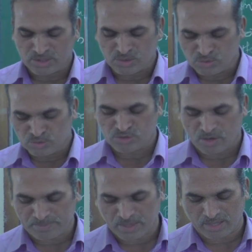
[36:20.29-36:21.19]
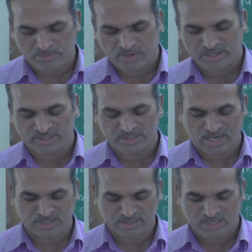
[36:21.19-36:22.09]
The use of carbohydrate
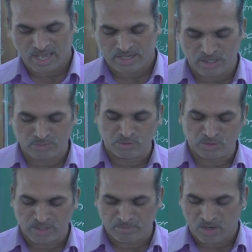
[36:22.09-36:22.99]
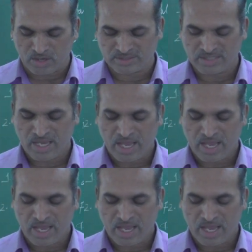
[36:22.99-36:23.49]
and chiral building blocks